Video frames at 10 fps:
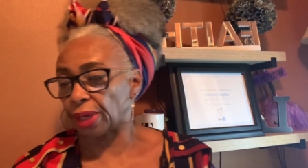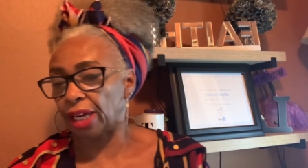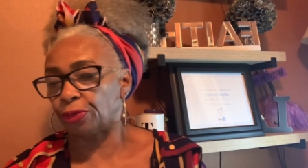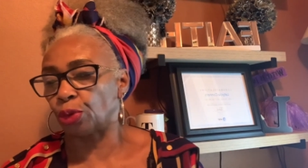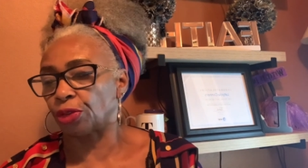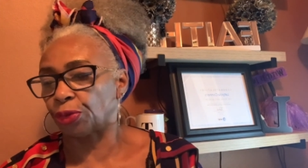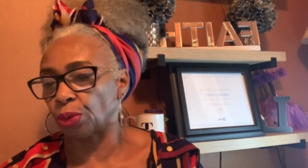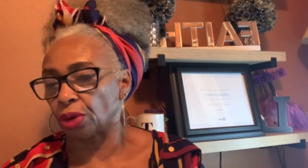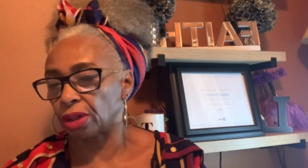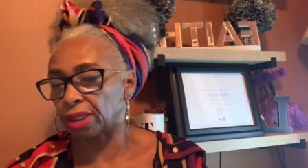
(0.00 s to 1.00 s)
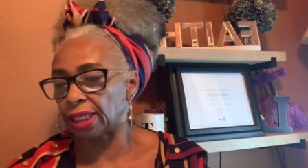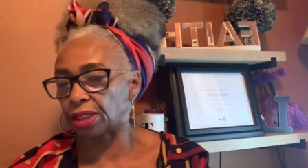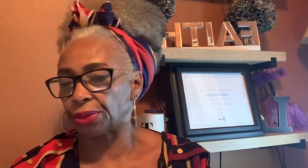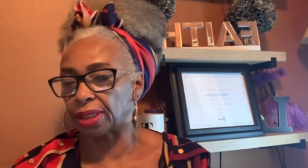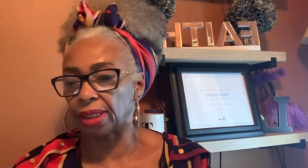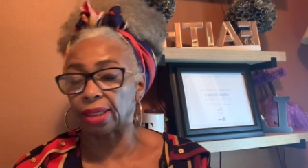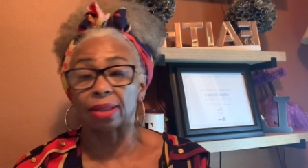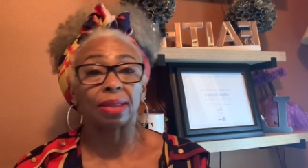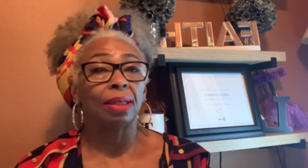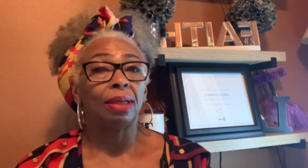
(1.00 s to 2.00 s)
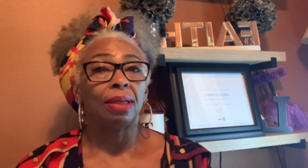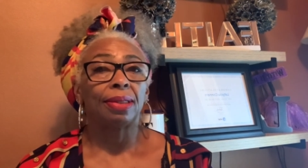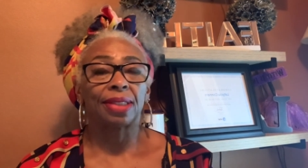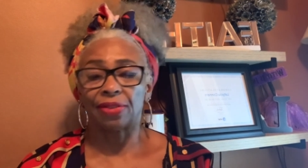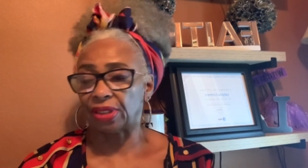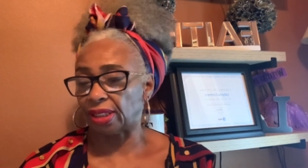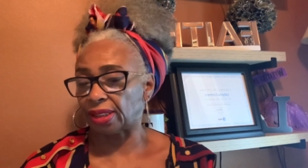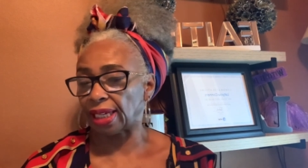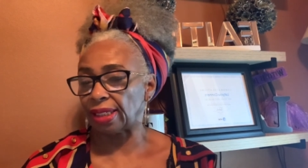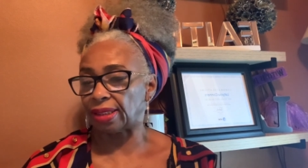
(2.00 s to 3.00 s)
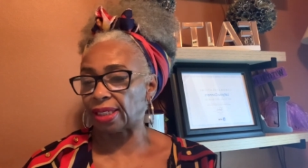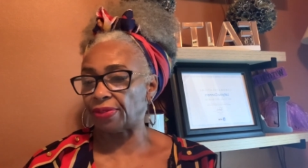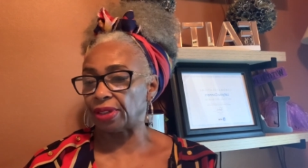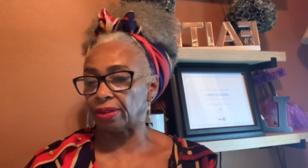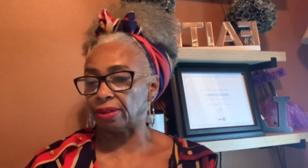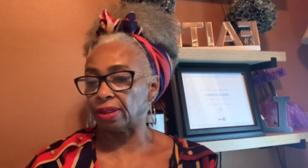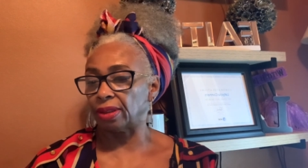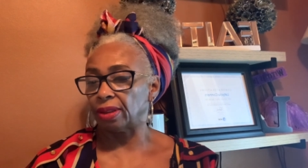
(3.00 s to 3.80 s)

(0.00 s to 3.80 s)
844-636-7687